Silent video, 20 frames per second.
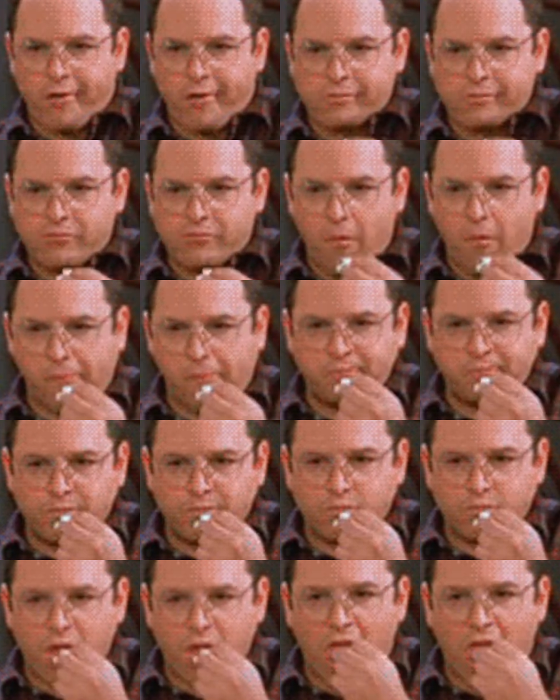that is my
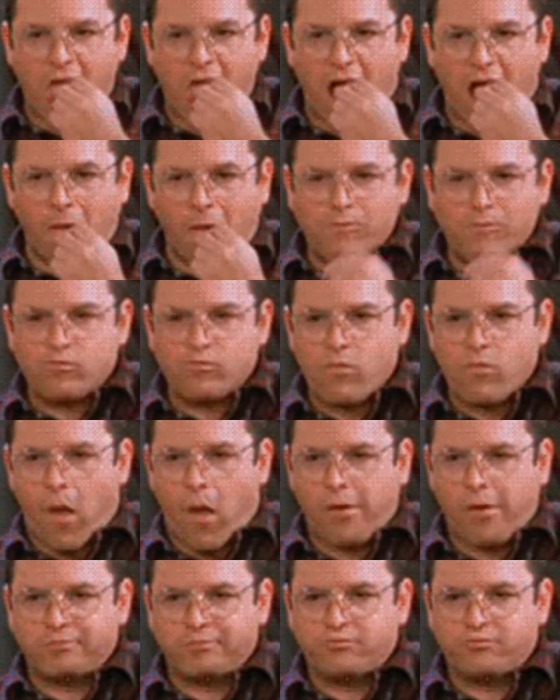only experience with
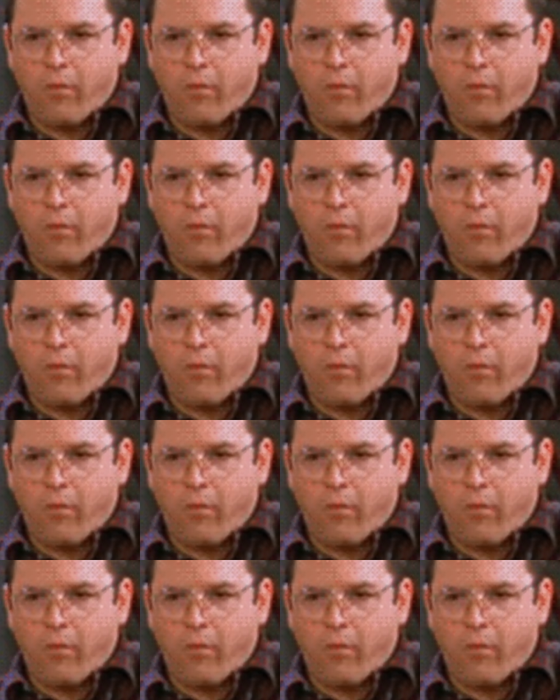drugs.